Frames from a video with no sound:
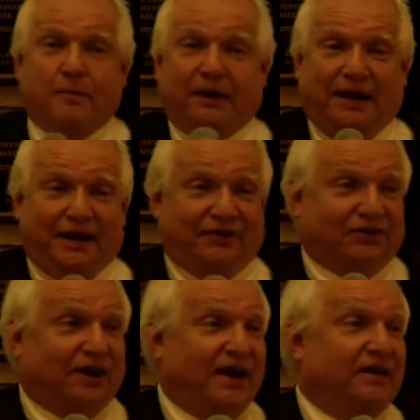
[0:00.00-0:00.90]
But he is
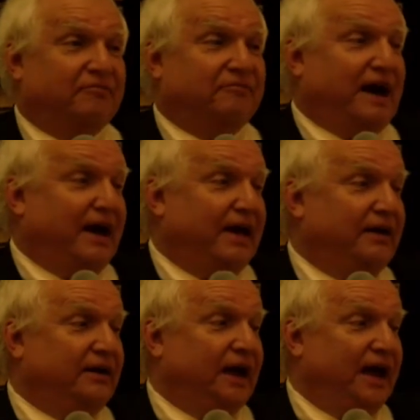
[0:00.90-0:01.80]
trying to
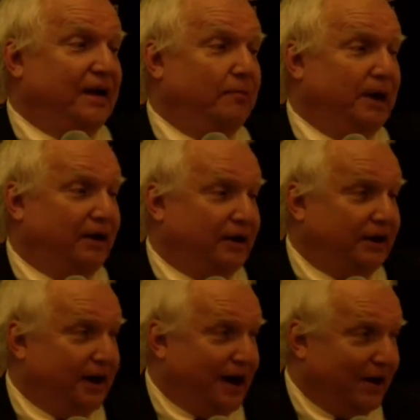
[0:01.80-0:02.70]
find an
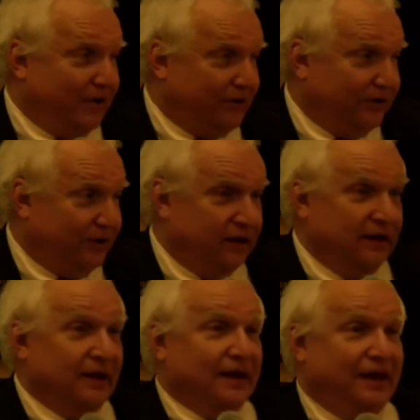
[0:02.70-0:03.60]
American art.
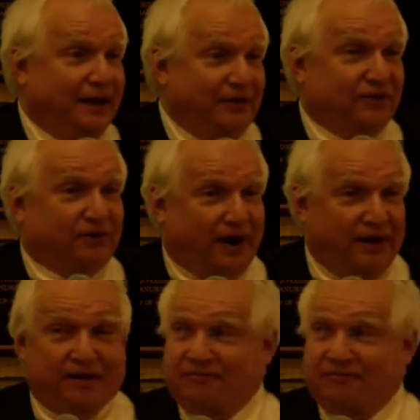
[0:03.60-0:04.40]
He is trying to